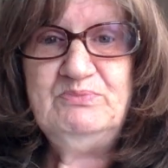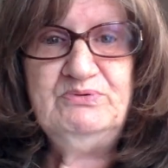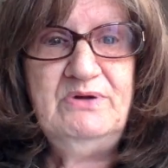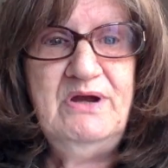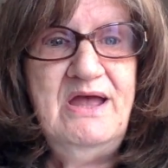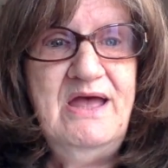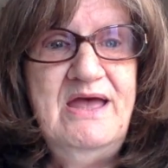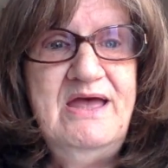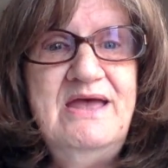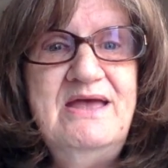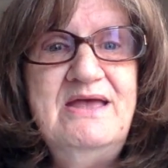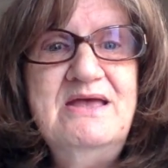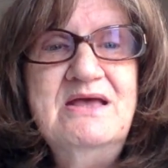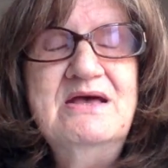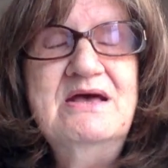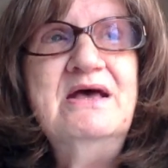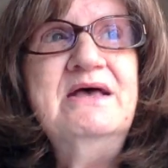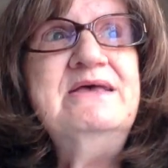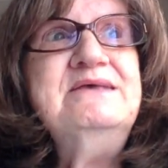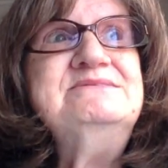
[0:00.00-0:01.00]
Pray.
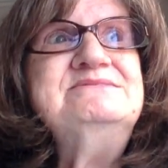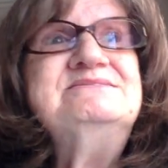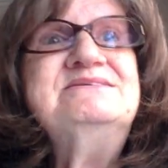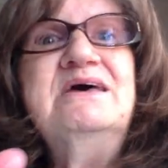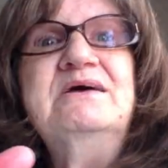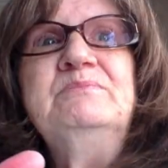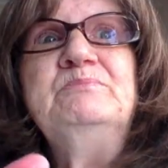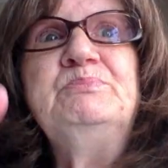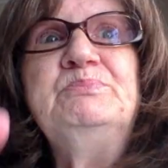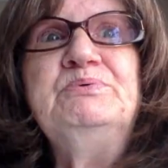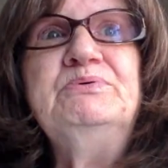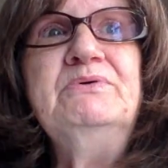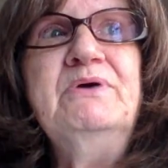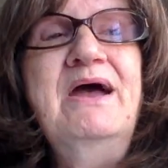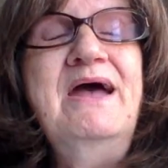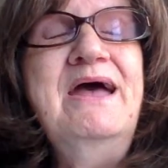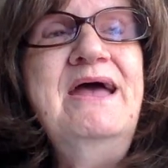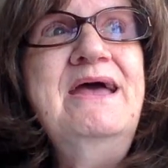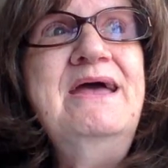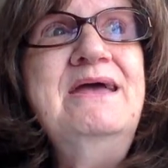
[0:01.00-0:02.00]
He said,
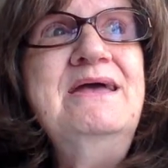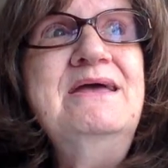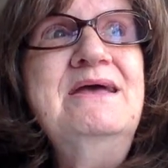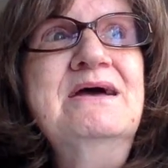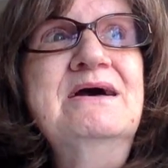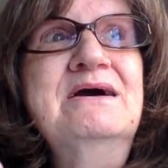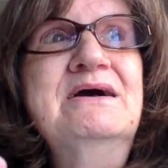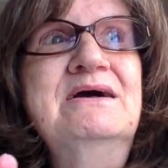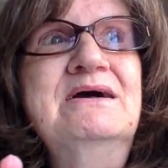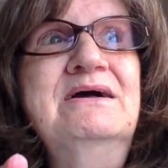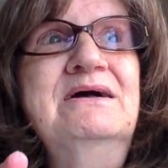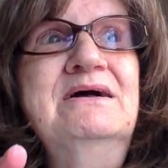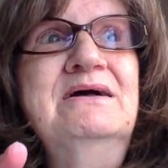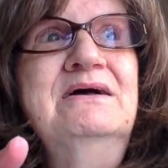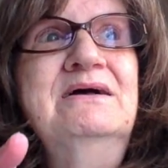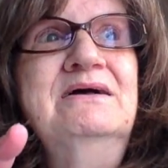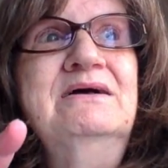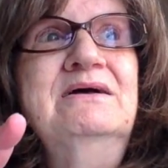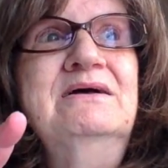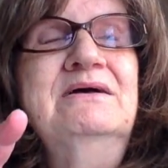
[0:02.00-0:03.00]
pray.
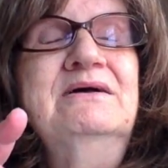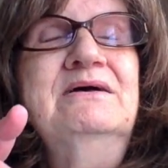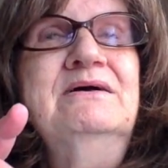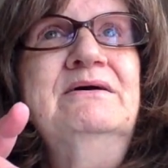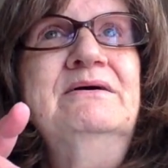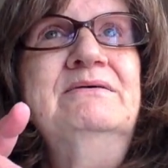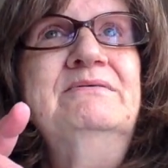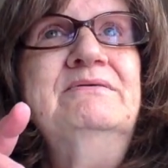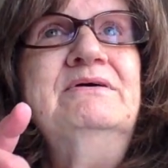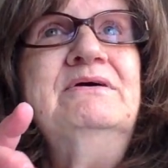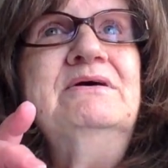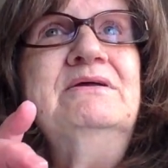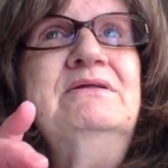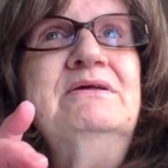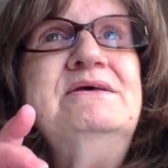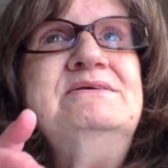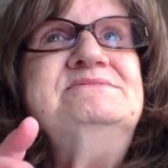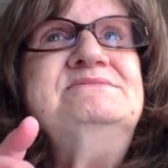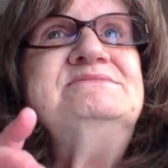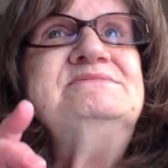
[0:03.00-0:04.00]

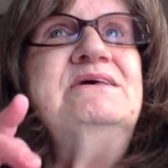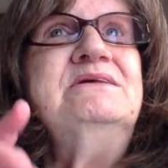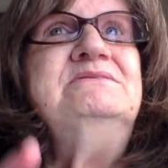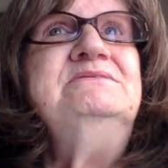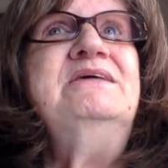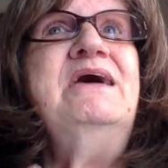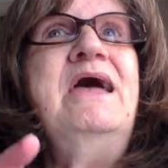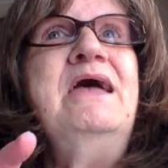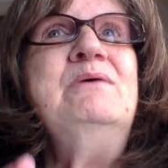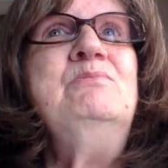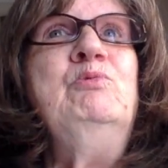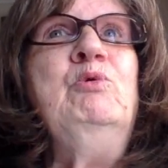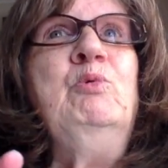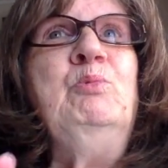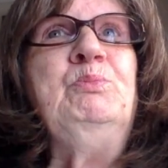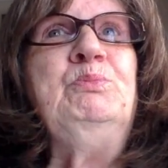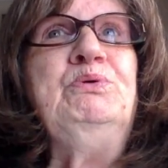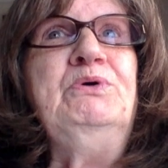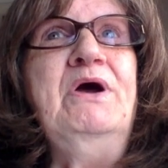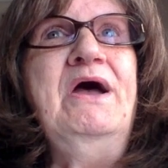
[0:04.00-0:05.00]
He said, they will
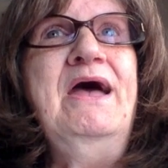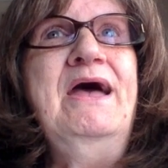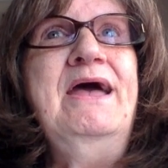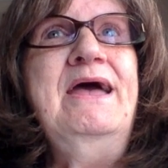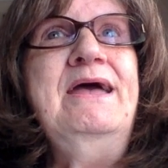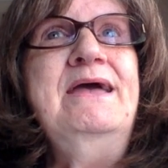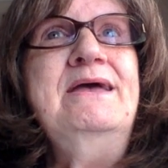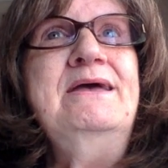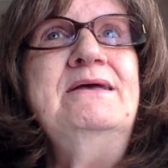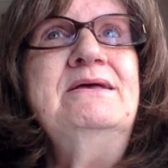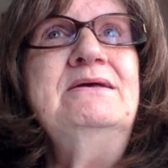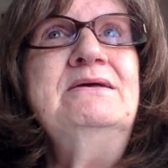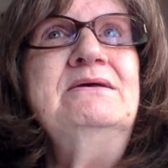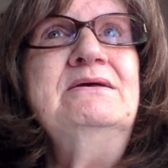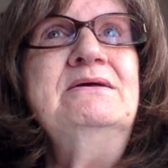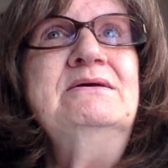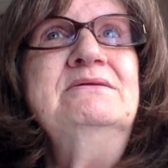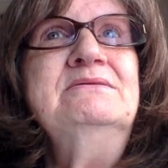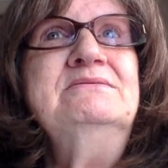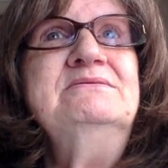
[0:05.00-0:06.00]
pray
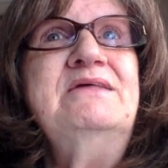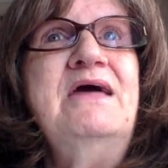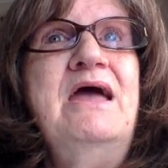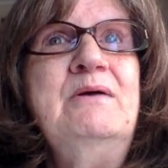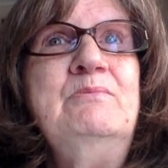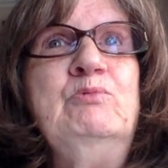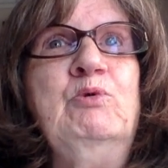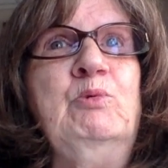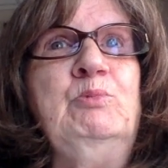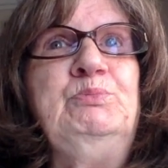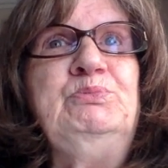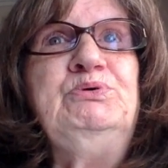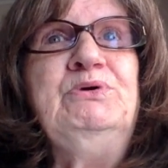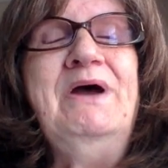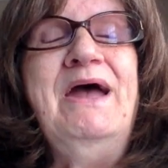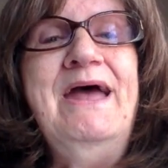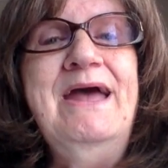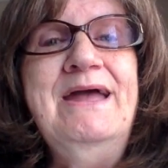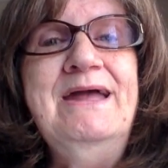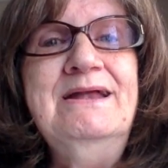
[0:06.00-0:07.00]
they will
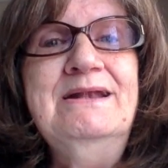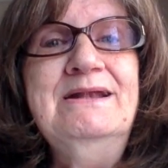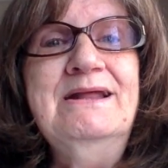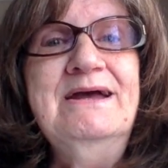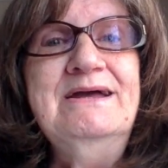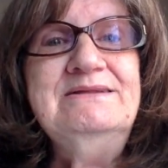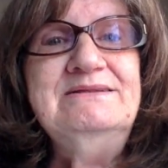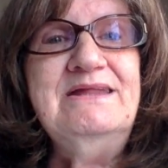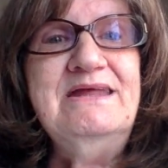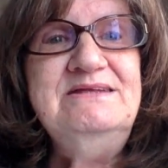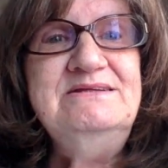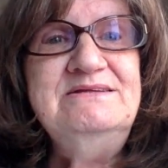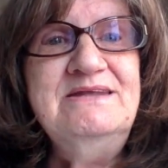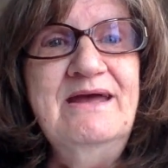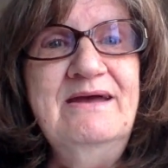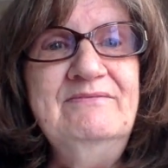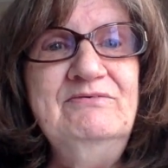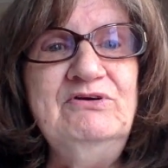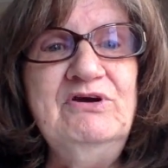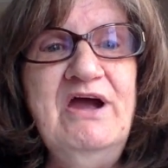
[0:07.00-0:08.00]
pray like they
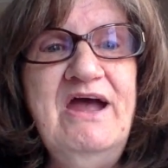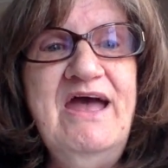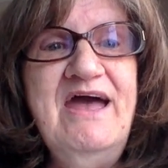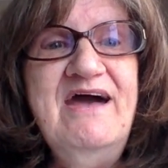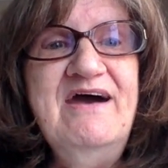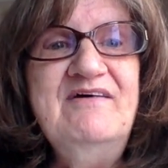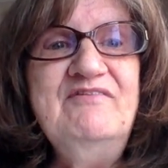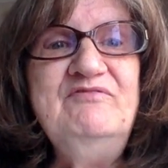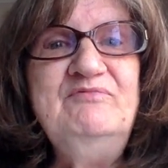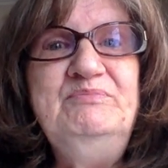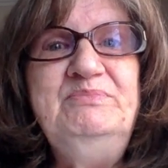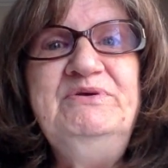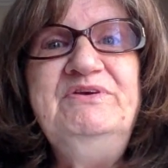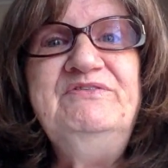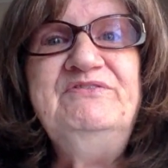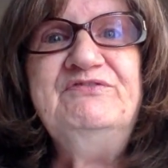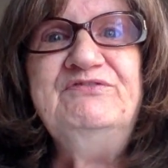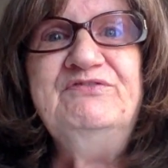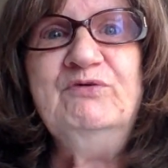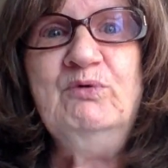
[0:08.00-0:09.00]
never have
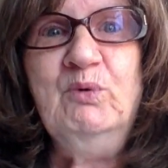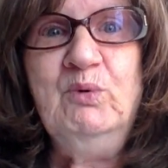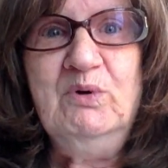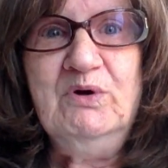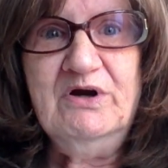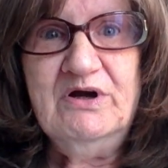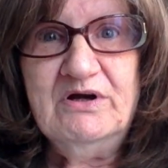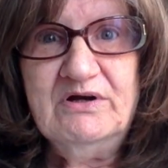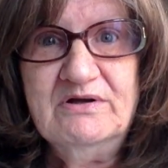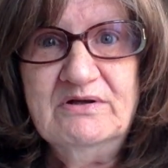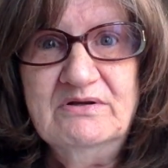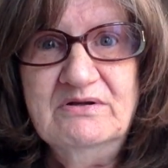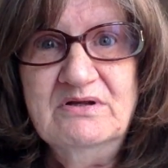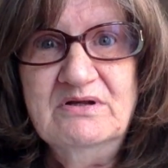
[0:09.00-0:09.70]
before.